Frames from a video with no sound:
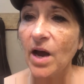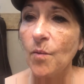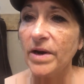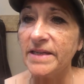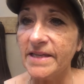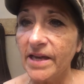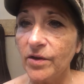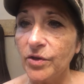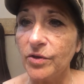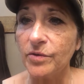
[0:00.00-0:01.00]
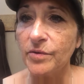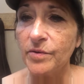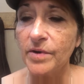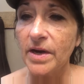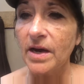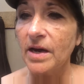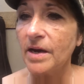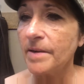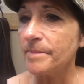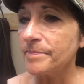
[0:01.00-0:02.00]
I want to tell you
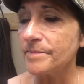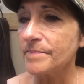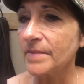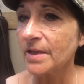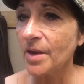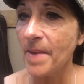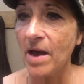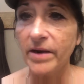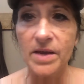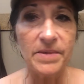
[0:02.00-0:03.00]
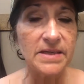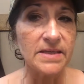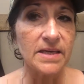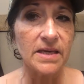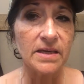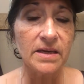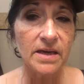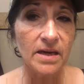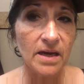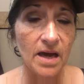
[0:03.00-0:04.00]
about emmiSKIN.
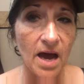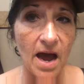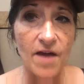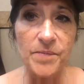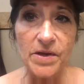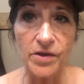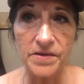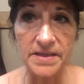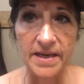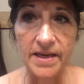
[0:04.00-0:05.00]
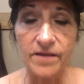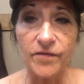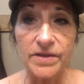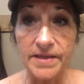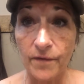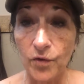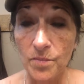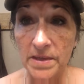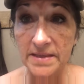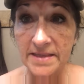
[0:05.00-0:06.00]
I've been using it for several
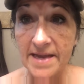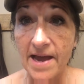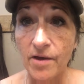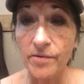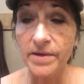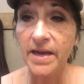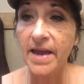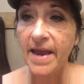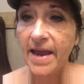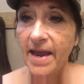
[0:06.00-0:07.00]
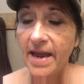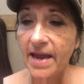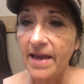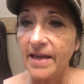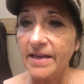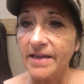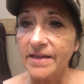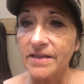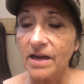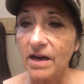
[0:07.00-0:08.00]
months now,
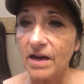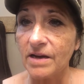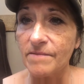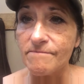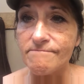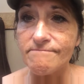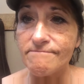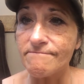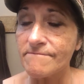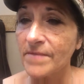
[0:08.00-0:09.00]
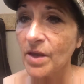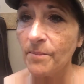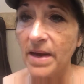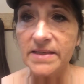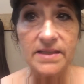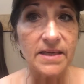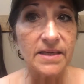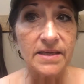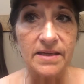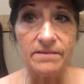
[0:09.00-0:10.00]
and my
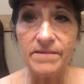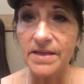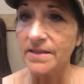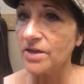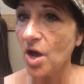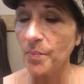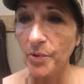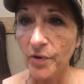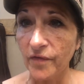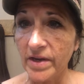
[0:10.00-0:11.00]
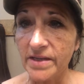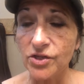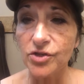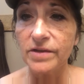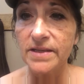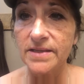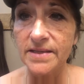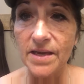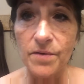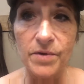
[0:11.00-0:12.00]
skin is not perfect, as you can
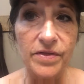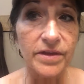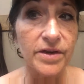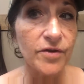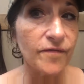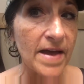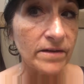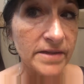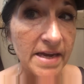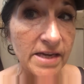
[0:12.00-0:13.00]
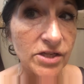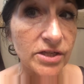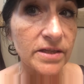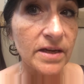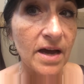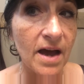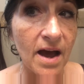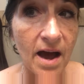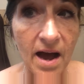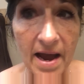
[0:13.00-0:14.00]
see with the no foundation.
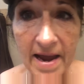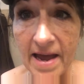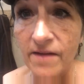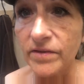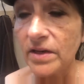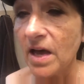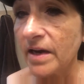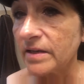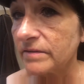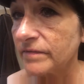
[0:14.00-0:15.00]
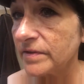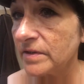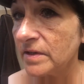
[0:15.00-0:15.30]
I have a lot of